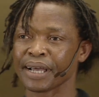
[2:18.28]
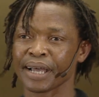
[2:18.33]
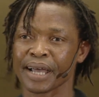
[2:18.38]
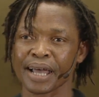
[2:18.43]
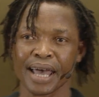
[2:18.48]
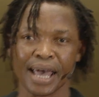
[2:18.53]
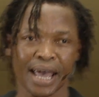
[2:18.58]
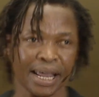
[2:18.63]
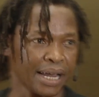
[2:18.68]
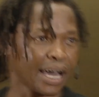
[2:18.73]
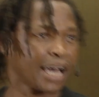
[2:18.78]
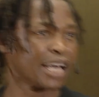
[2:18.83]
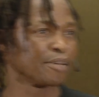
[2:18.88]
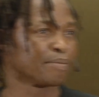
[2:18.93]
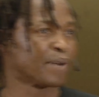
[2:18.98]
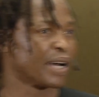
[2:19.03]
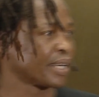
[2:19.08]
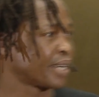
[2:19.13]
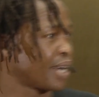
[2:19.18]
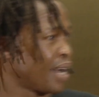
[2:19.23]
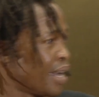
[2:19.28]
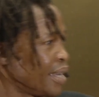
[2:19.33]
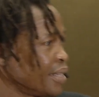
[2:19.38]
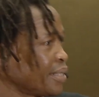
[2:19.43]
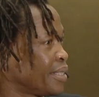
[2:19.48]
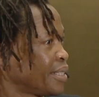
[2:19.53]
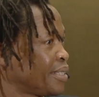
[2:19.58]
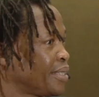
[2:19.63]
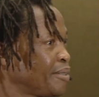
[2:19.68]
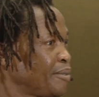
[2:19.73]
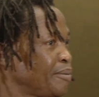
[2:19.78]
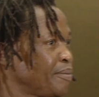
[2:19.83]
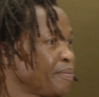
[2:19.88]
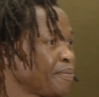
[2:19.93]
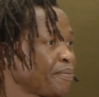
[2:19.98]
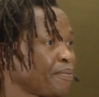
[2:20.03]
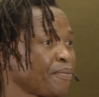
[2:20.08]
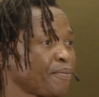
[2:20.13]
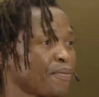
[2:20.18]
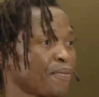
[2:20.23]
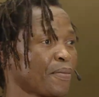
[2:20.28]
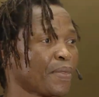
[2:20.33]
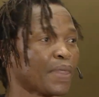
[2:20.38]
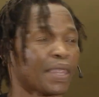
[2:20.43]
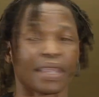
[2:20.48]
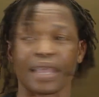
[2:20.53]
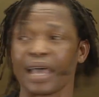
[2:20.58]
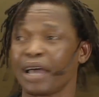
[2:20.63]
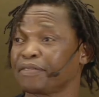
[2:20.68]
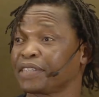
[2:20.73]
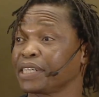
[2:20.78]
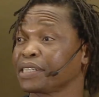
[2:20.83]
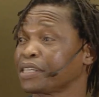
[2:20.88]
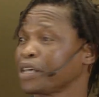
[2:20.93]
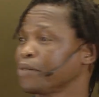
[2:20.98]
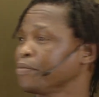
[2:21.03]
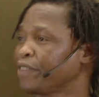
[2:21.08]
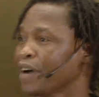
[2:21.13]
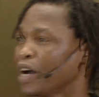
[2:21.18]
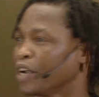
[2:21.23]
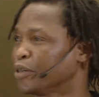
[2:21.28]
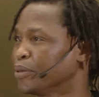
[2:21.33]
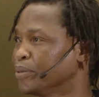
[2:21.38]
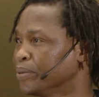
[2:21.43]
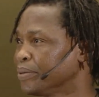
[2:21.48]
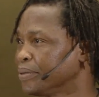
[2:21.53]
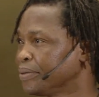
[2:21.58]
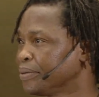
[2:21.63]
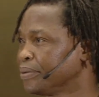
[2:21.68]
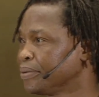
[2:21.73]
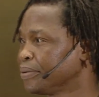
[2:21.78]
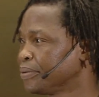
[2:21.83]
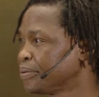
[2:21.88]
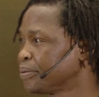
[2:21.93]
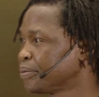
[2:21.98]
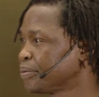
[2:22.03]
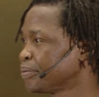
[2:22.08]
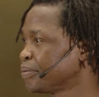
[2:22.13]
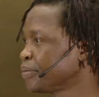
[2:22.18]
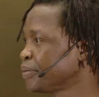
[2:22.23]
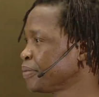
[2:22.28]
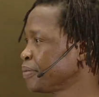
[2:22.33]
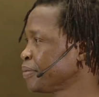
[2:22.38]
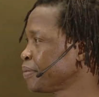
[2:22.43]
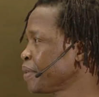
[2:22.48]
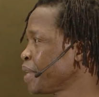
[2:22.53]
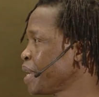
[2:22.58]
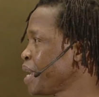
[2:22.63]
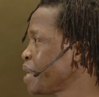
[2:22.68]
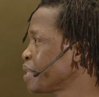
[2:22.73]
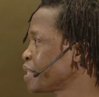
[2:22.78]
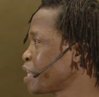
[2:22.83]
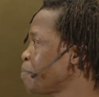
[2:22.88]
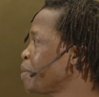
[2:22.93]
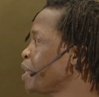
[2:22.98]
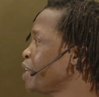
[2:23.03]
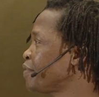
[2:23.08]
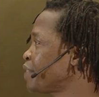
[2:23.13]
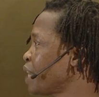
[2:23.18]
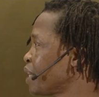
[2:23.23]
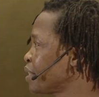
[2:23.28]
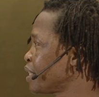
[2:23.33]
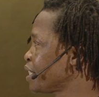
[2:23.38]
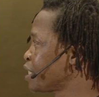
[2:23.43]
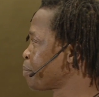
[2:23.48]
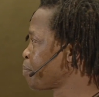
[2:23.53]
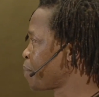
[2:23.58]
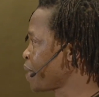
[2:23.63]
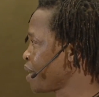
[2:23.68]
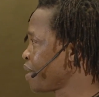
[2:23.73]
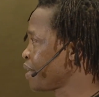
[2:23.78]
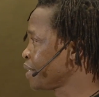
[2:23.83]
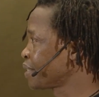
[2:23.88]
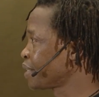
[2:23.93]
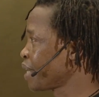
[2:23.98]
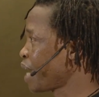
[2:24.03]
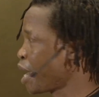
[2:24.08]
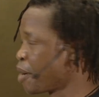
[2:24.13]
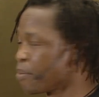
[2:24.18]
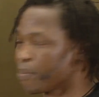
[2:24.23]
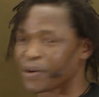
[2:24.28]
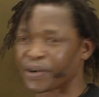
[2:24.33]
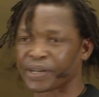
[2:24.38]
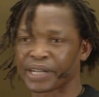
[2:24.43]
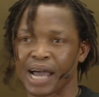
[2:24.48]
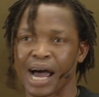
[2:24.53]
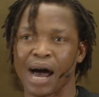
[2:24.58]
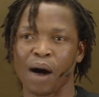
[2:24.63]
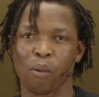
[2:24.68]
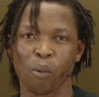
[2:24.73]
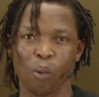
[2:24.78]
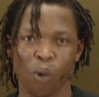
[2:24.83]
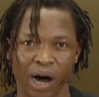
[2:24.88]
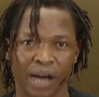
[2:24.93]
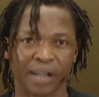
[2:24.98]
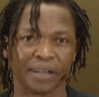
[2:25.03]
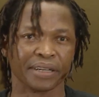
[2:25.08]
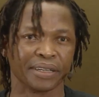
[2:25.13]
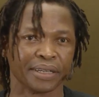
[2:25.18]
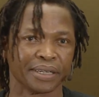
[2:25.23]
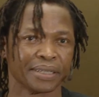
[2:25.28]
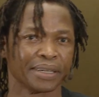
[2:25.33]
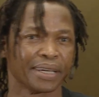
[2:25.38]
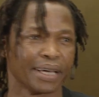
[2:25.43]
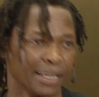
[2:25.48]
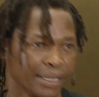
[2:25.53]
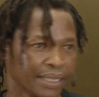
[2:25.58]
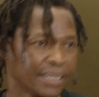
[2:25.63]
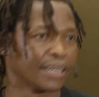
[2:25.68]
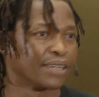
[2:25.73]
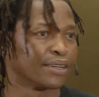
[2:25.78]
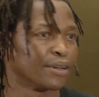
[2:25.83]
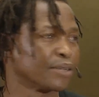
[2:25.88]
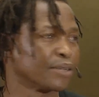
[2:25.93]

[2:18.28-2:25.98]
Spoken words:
and animal kind have the same value. They believe that the spirit and body are one and cannot